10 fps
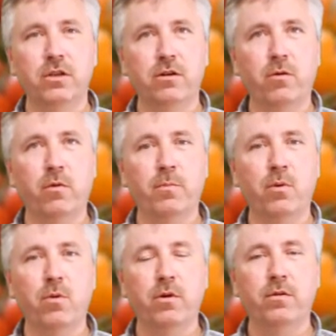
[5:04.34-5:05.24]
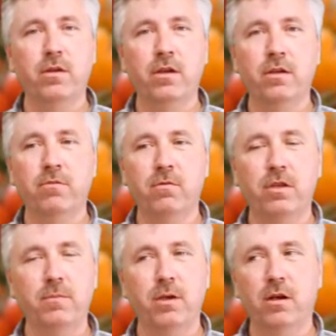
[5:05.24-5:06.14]
get a report through
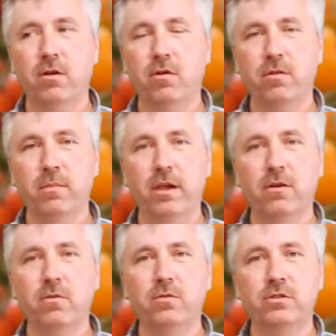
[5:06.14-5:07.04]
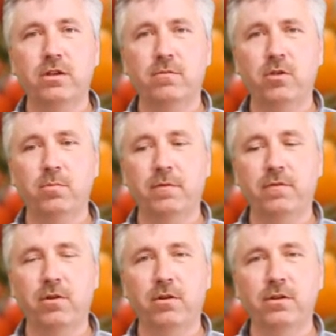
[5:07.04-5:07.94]
email or the mail, whichever you
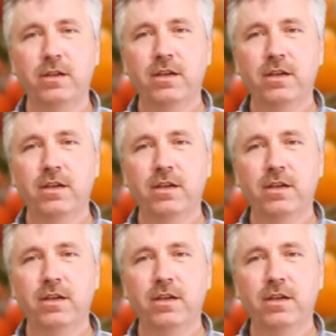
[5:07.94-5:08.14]
prefer,